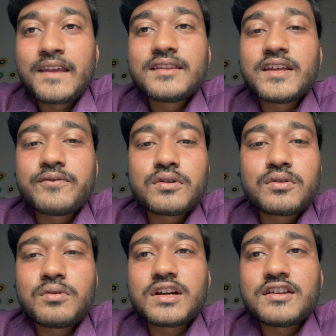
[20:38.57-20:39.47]
therefore
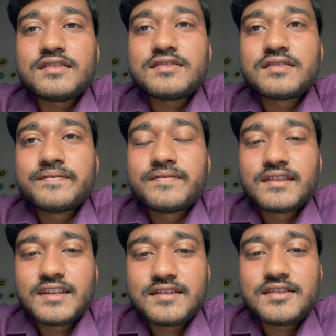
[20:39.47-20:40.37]
what it is,
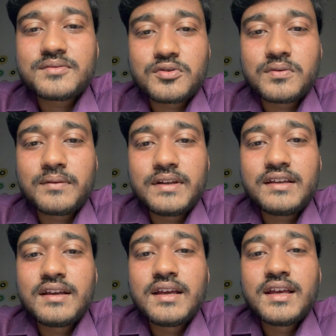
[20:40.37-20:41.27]
this is probably
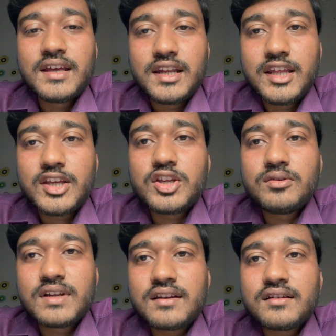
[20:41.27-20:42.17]
a
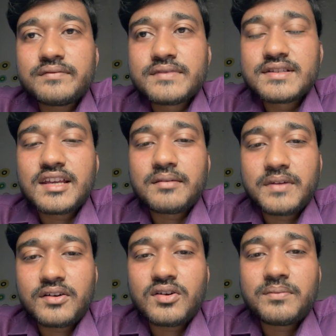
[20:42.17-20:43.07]
lingular
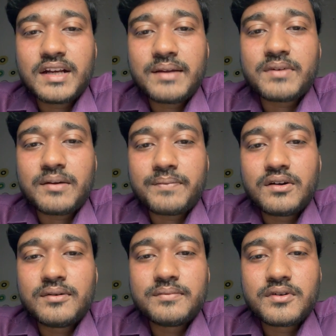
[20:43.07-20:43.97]
segment of left upper
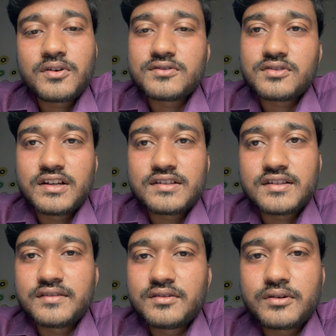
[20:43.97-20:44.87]
lobe
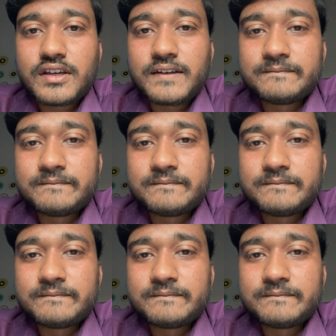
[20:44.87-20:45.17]
consolidation. Okay,